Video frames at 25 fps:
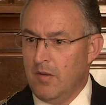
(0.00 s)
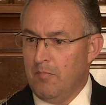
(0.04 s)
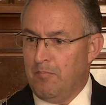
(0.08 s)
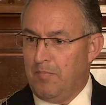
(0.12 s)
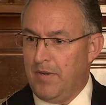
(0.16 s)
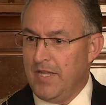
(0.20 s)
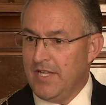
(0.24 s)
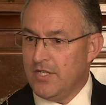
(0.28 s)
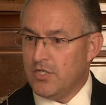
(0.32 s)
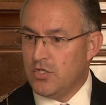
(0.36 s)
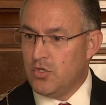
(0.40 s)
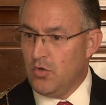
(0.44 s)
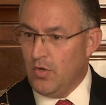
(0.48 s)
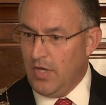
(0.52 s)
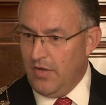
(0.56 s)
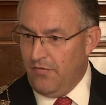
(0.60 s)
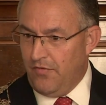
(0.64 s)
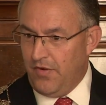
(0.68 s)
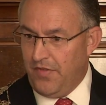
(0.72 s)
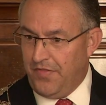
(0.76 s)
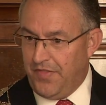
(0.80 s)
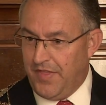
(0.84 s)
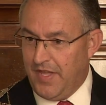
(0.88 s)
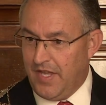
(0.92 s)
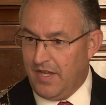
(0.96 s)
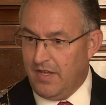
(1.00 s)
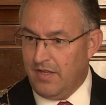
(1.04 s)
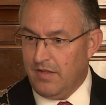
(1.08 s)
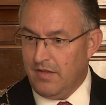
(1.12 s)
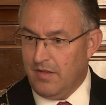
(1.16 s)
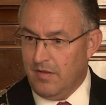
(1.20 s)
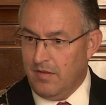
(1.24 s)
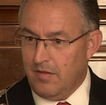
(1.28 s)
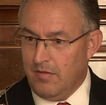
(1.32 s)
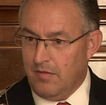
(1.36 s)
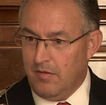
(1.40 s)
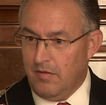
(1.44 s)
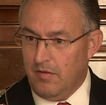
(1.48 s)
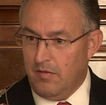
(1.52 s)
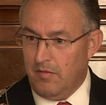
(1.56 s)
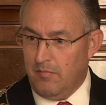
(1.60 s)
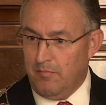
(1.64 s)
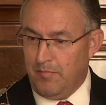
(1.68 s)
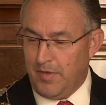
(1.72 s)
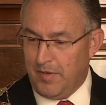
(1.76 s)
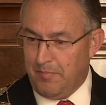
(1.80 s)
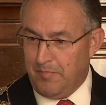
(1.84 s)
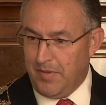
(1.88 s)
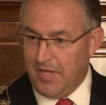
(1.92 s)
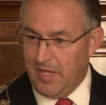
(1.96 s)
Please do everything
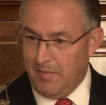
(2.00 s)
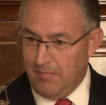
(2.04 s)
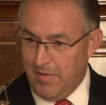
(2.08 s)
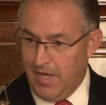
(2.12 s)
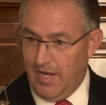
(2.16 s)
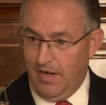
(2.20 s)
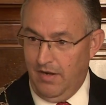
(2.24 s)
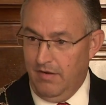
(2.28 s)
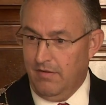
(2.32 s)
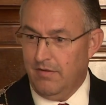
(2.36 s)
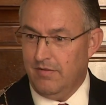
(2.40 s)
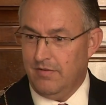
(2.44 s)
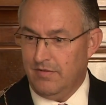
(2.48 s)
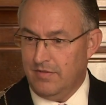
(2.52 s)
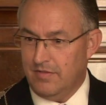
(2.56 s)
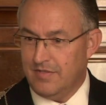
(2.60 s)
but being mayor.